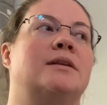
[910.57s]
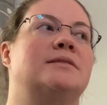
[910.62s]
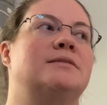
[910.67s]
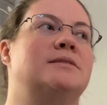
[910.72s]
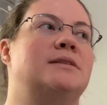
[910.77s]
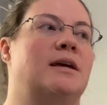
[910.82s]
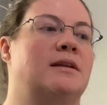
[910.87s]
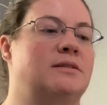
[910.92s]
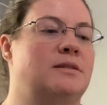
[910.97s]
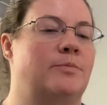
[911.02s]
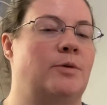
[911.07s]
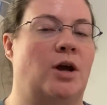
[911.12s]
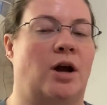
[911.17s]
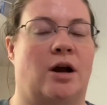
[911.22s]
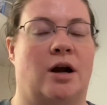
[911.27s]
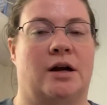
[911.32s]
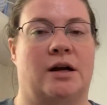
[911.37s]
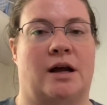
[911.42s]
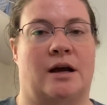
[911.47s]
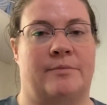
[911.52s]
tends to be
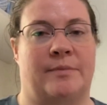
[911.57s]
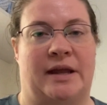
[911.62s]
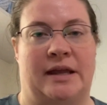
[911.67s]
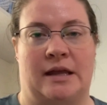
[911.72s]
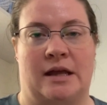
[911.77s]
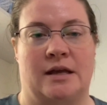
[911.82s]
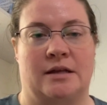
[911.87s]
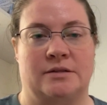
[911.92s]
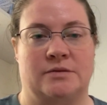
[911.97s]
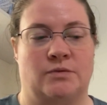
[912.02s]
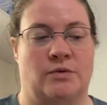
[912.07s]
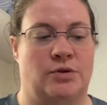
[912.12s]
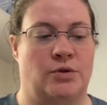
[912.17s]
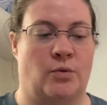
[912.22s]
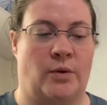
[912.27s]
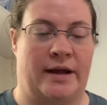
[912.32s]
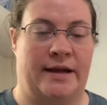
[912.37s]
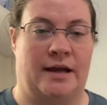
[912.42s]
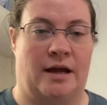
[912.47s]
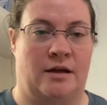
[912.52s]
hard on my hands with the
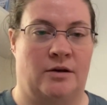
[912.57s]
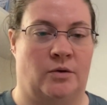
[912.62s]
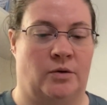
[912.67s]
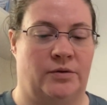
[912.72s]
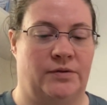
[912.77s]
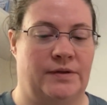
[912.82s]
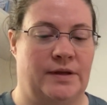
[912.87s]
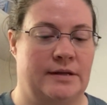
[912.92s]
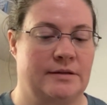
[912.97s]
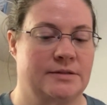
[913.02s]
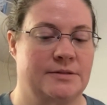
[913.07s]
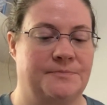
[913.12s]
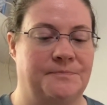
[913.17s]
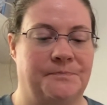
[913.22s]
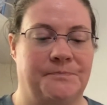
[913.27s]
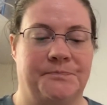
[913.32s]
way I hold things.